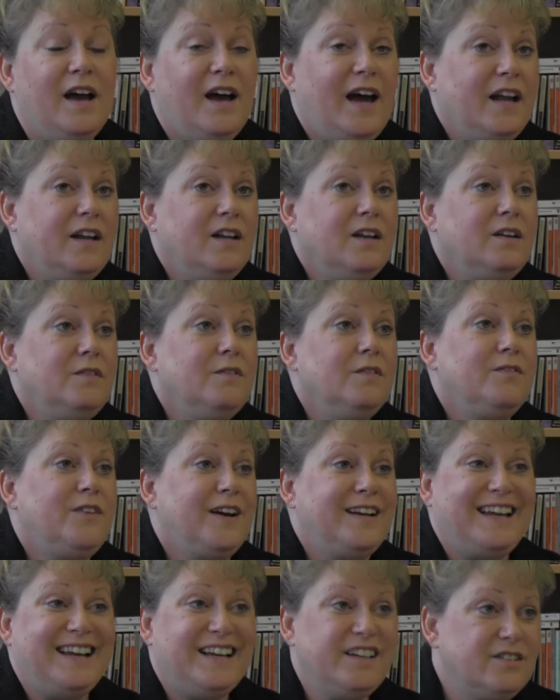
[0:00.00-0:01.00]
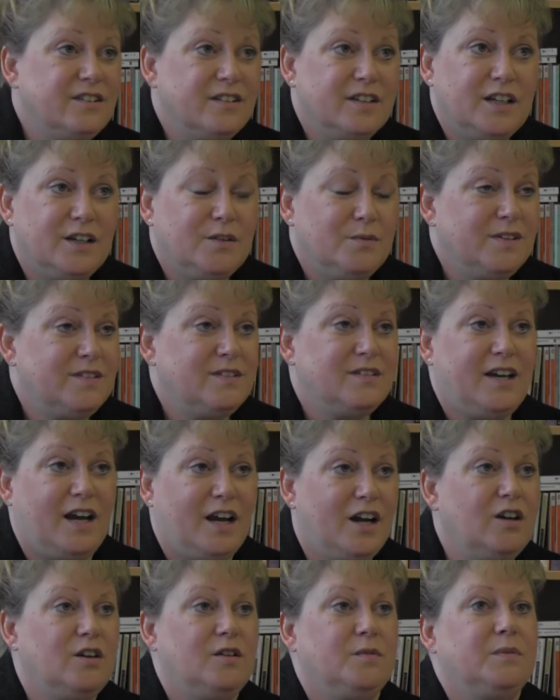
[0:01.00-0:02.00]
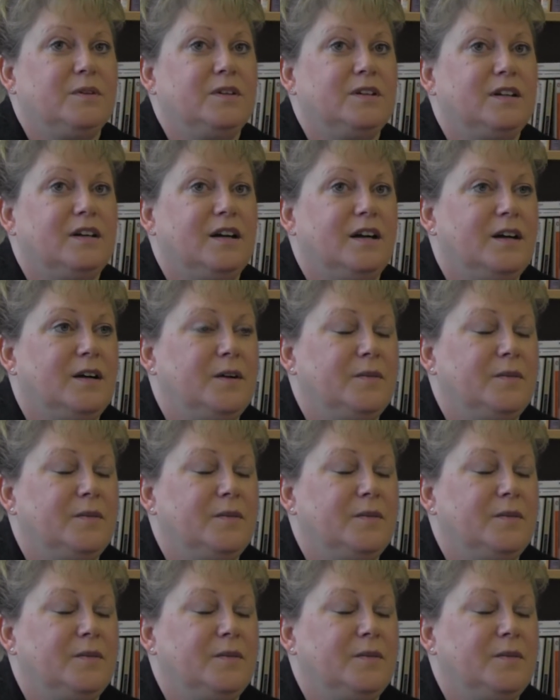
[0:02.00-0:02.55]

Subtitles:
and financially it was terribly